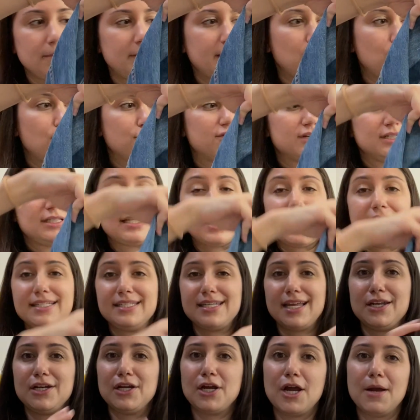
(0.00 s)
oversized
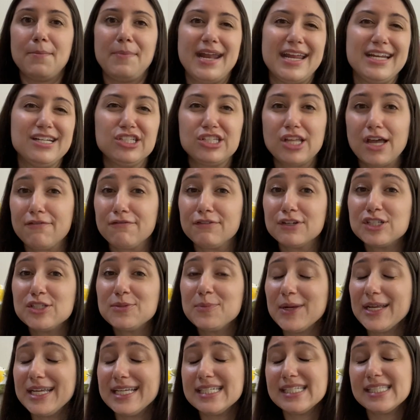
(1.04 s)
on her, but I just thought for
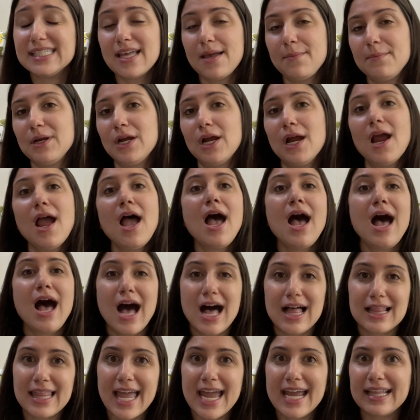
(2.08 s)
spring and summer,
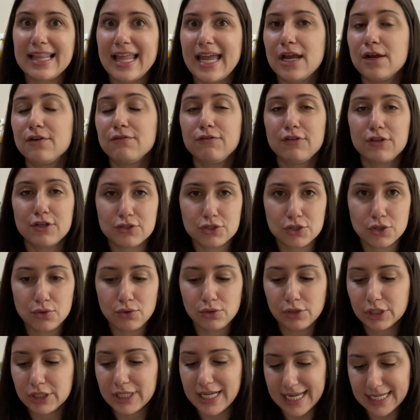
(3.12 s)
a light layer for those
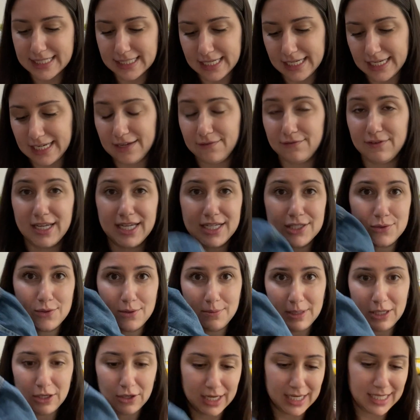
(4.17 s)
cooler days and evenings would
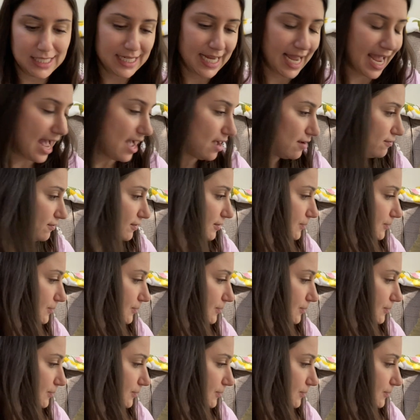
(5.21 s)
be great to have.